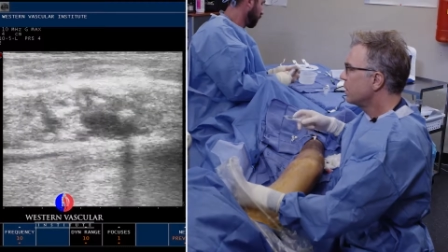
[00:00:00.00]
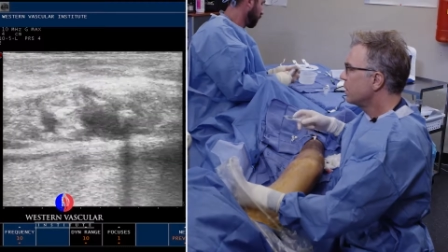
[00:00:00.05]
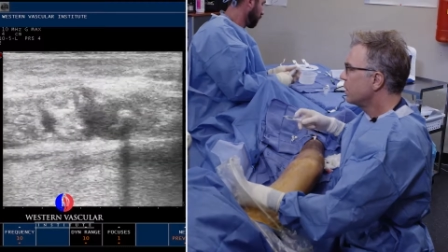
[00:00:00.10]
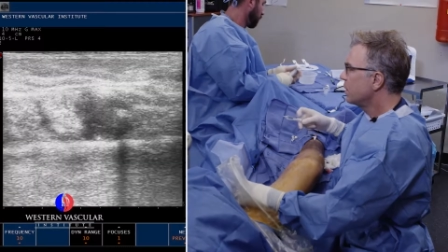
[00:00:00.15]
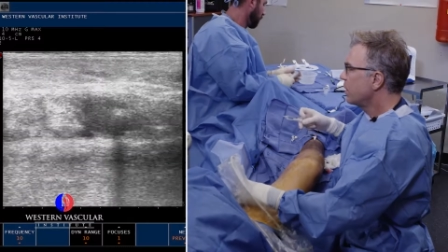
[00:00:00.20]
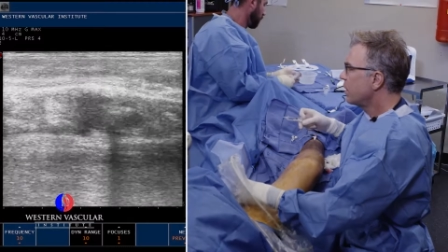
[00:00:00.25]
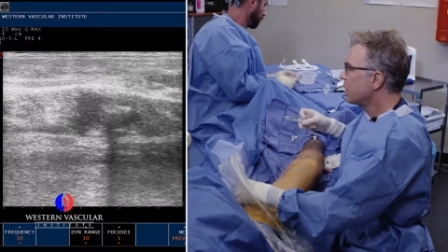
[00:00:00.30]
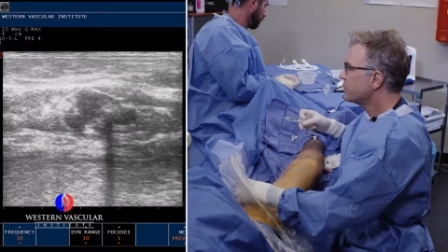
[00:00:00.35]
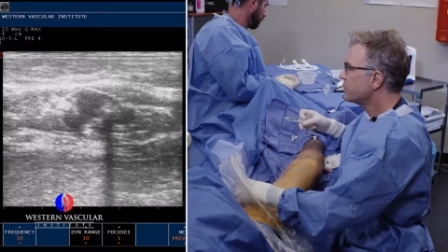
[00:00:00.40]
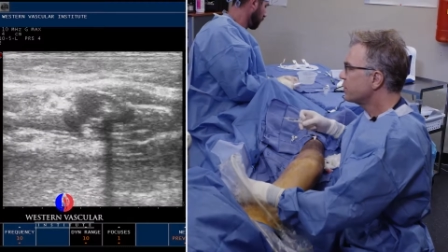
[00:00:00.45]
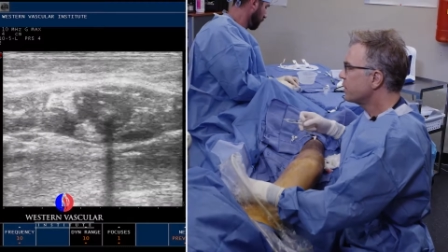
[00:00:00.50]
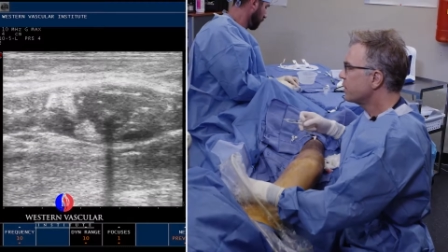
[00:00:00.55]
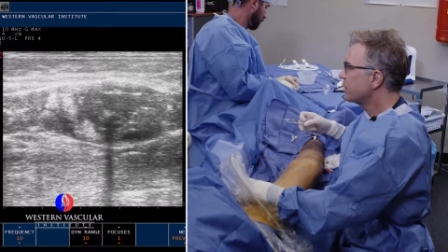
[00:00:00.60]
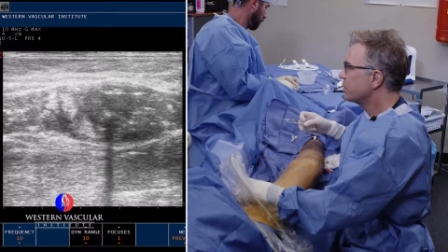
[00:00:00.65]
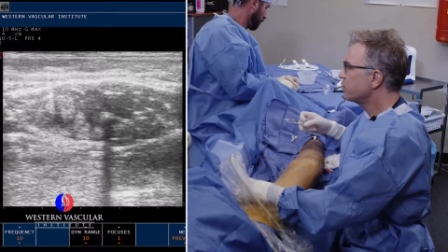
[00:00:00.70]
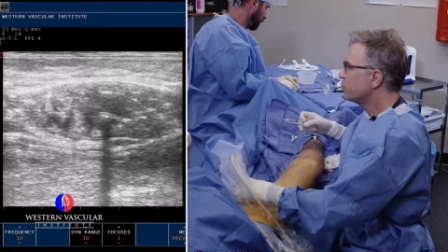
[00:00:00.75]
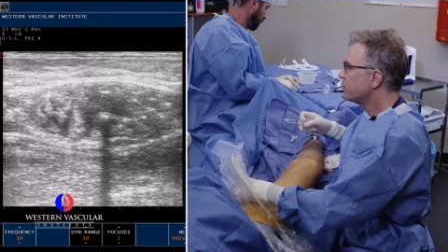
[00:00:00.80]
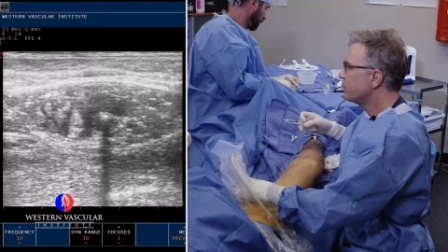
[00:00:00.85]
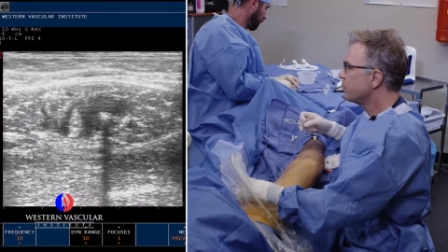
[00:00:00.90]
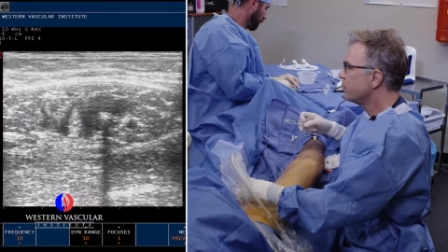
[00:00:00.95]
also
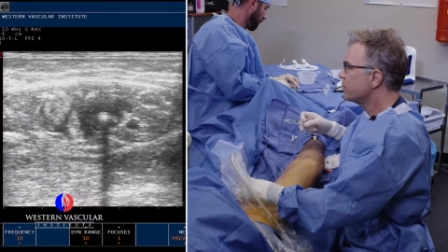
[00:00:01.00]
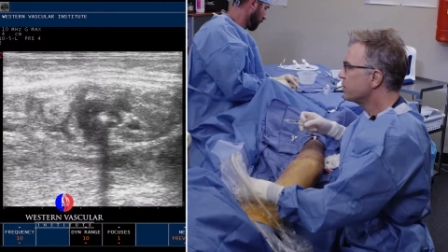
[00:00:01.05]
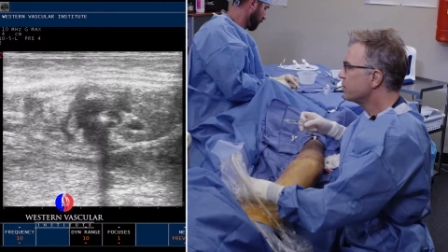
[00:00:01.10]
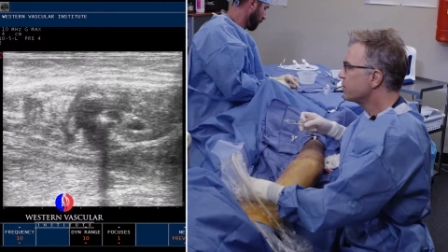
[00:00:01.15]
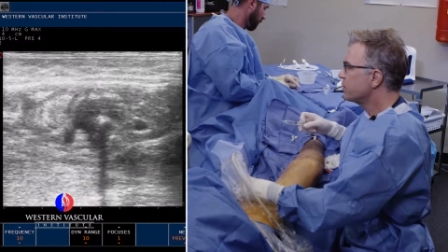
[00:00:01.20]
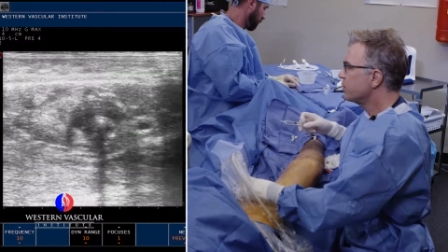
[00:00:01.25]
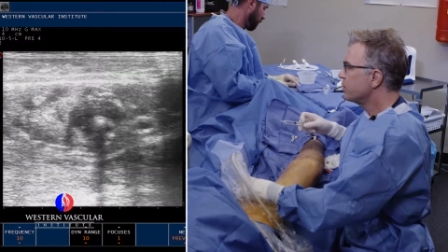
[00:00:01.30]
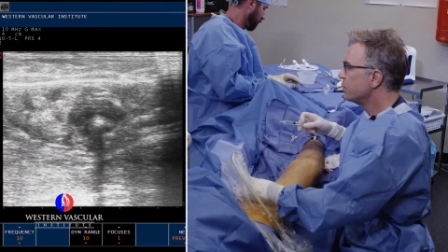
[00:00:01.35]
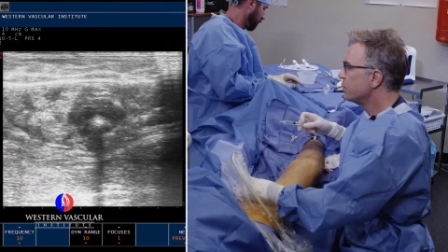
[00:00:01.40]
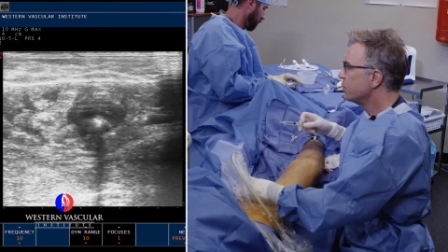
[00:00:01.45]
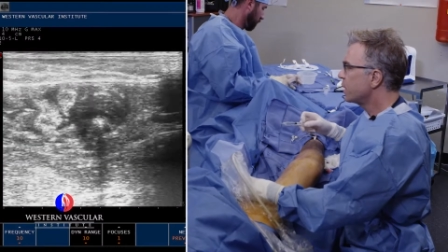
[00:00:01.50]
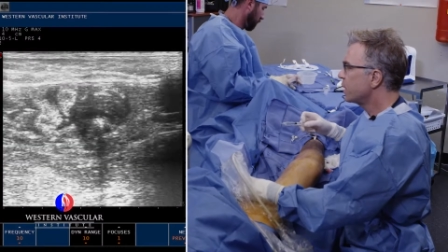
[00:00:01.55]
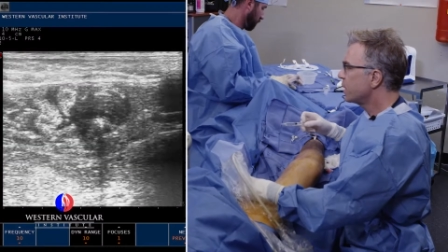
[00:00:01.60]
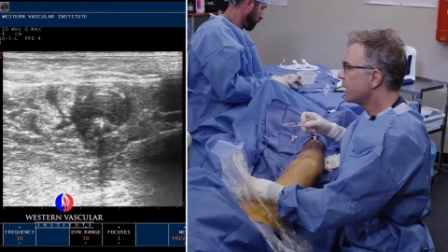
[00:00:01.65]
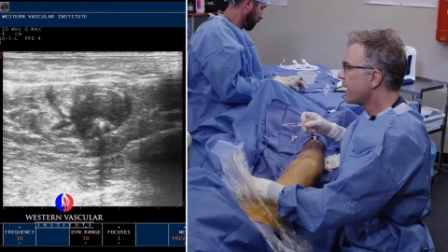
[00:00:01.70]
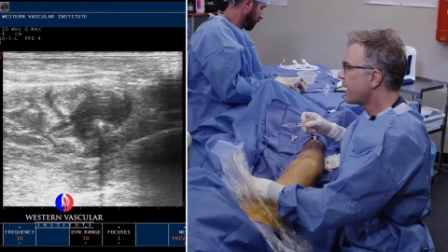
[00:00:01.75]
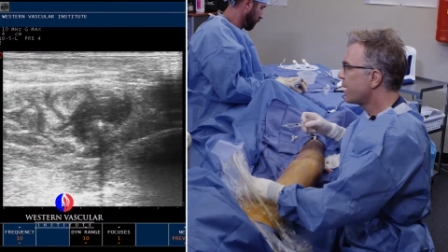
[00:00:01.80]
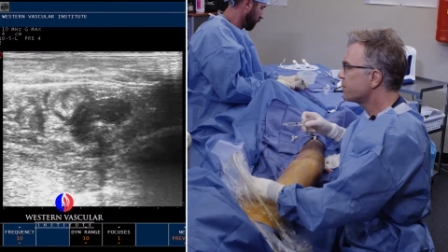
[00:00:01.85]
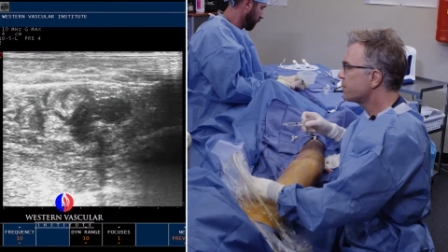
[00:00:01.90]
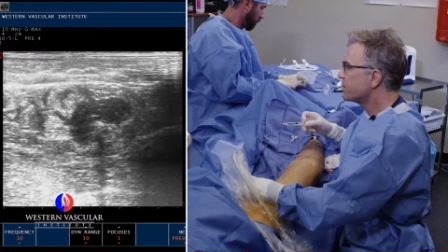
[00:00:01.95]
contributes to
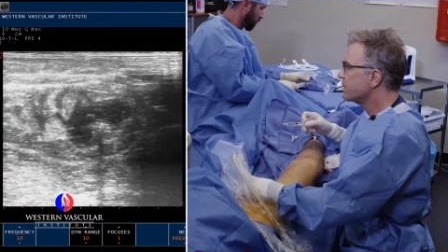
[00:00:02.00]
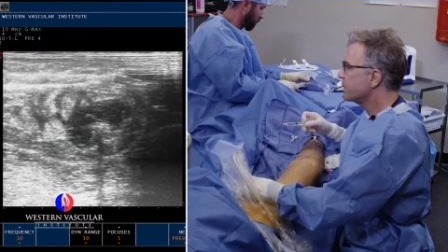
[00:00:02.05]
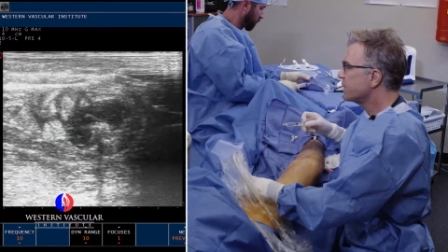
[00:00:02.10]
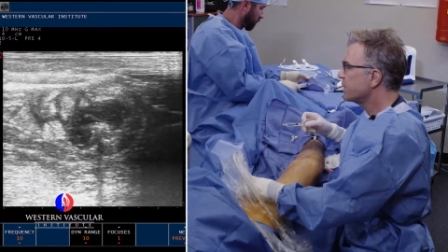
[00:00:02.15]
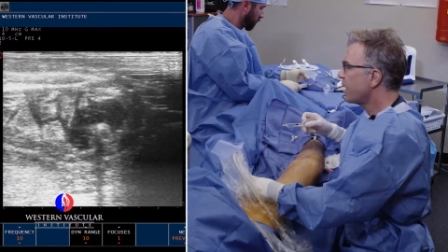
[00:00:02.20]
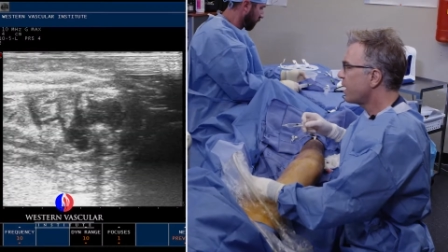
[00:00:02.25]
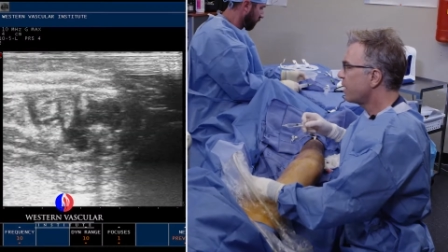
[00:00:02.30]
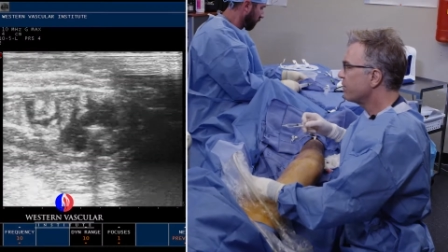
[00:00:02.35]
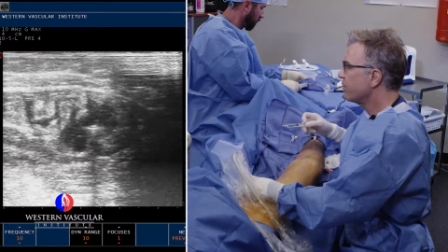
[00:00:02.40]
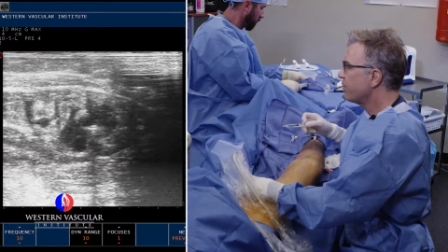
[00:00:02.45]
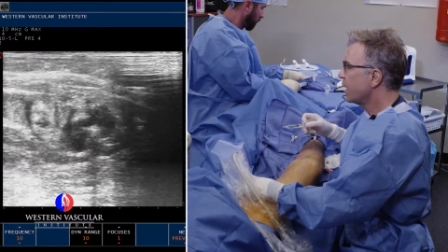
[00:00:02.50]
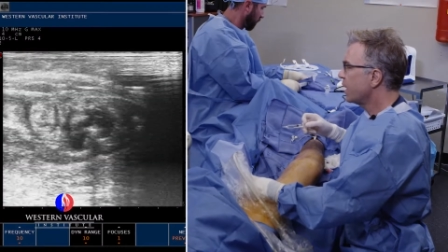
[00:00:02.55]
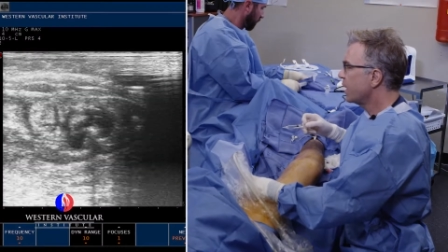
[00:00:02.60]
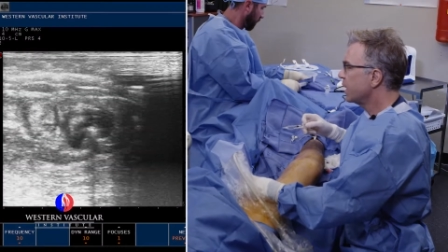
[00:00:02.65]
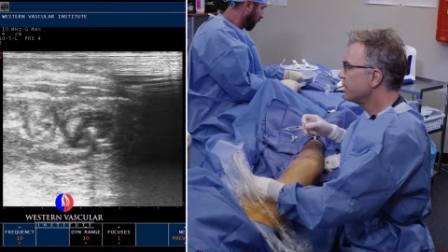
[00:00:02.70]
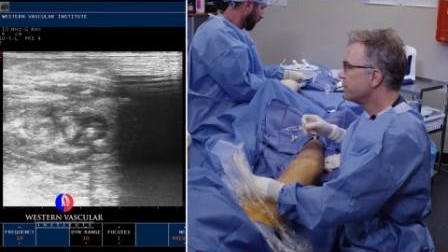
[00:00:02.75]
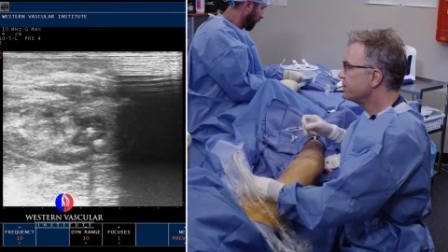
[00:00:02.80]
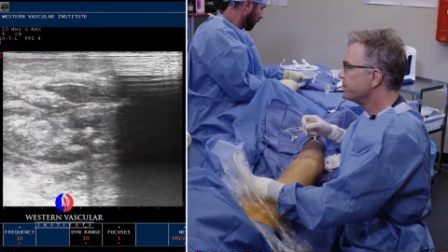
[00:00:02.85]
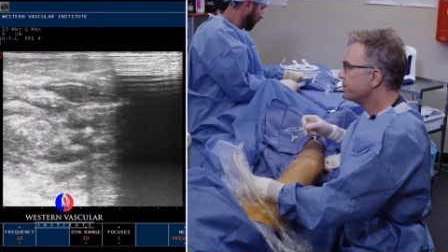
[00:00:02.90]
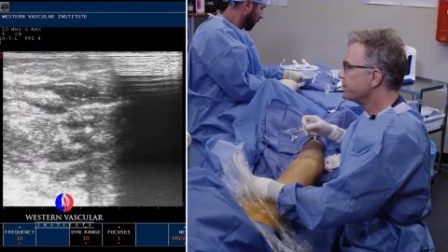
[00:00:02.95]
collapsing that
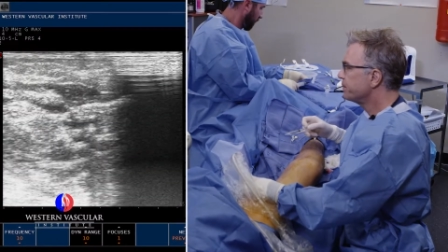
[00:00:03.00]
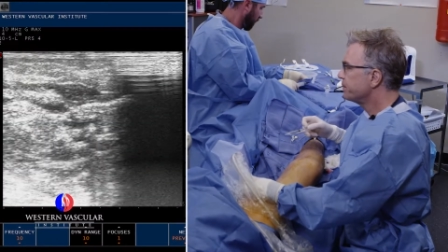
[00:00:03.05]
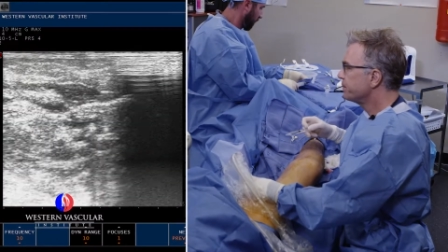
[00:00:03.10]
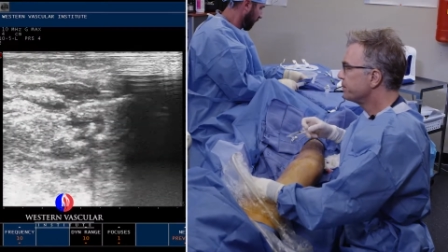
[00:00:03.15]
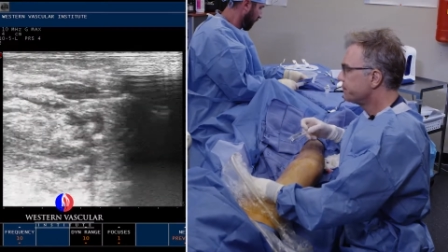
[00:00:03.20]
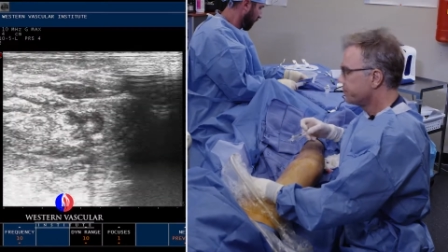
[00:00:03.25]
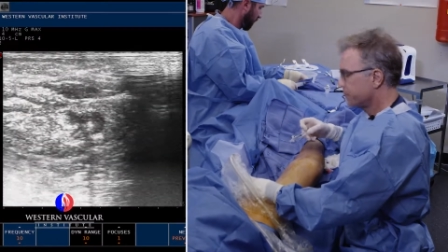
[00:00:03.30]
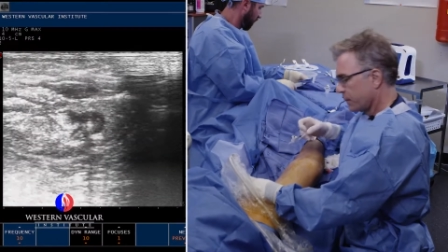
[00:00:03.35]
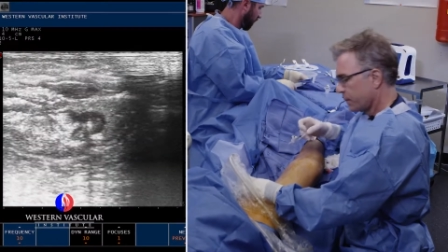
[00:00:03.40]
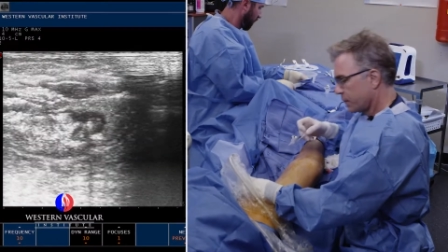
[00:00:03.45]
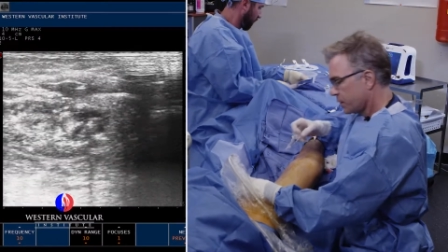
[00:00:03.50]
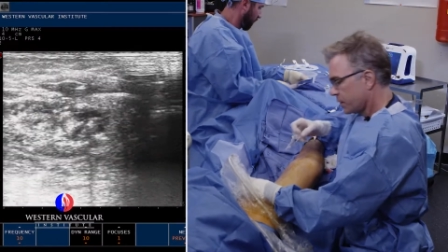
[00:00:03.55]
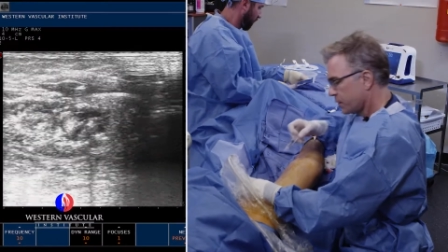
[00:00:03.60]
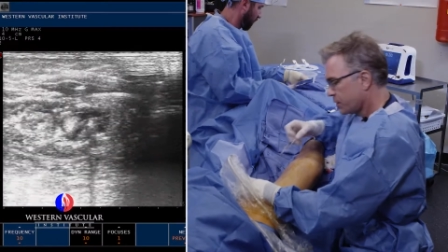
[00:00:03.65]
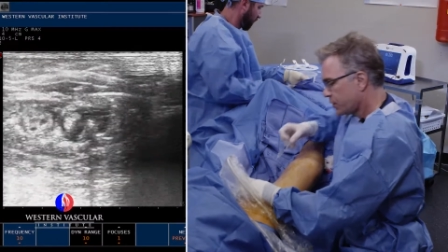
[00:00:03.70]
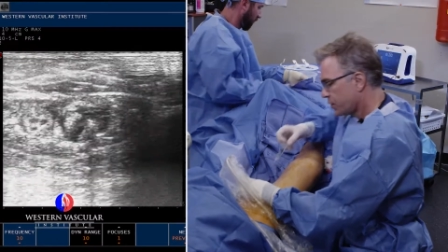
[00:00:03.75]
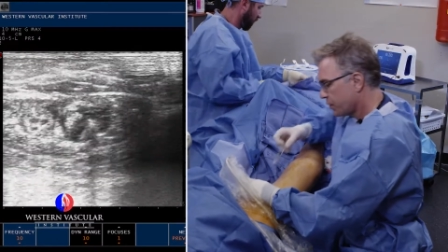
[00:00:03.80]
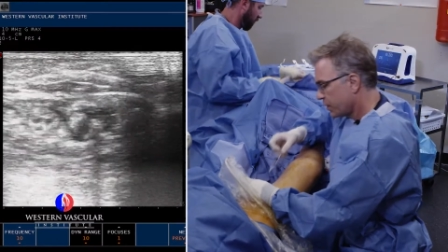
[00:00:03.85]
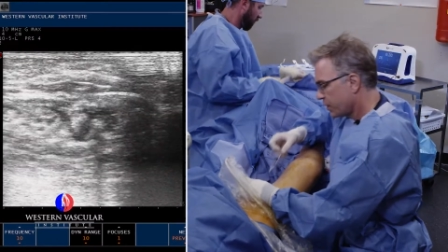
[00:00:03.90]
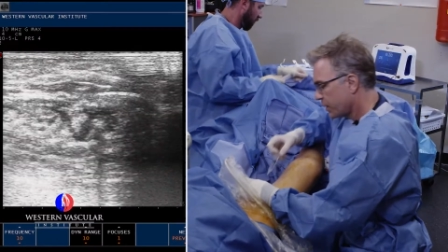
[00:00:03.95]
vein
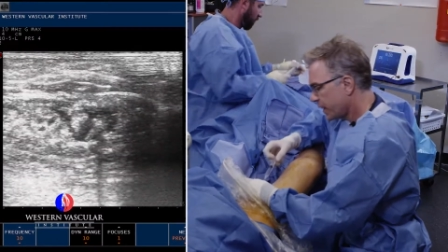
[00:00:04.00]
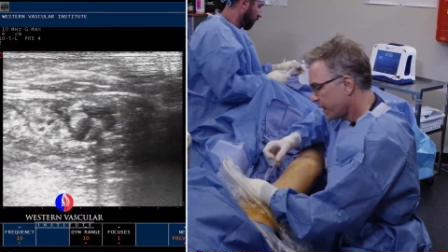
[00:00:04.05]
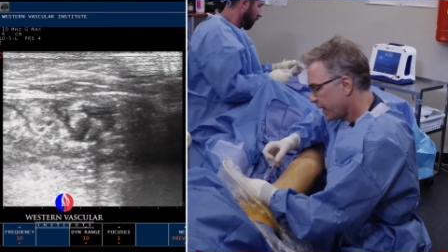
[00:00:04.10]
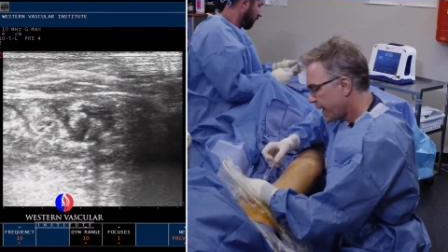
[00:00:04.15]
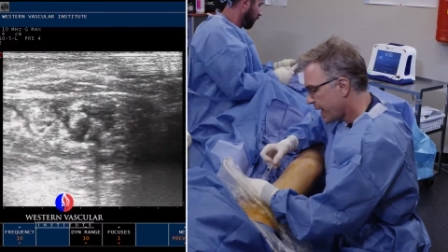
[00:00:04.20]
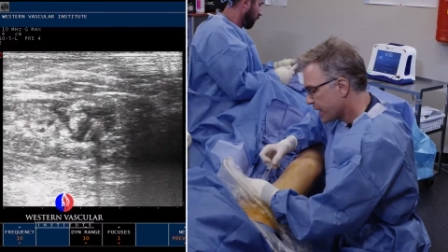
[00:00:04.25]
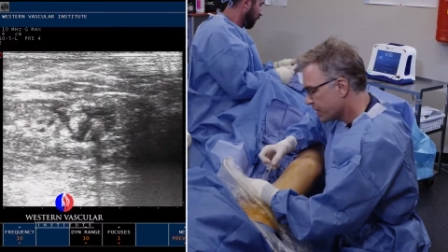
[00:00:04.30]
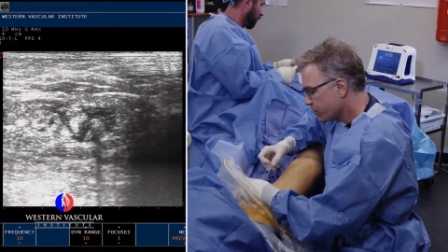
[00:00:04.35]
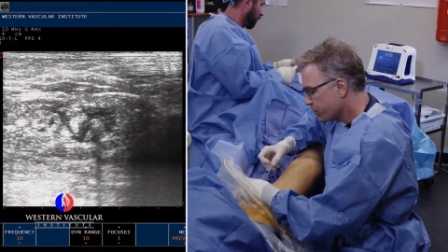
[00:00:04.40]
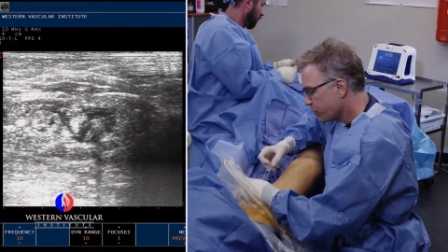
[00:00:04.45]
so that it has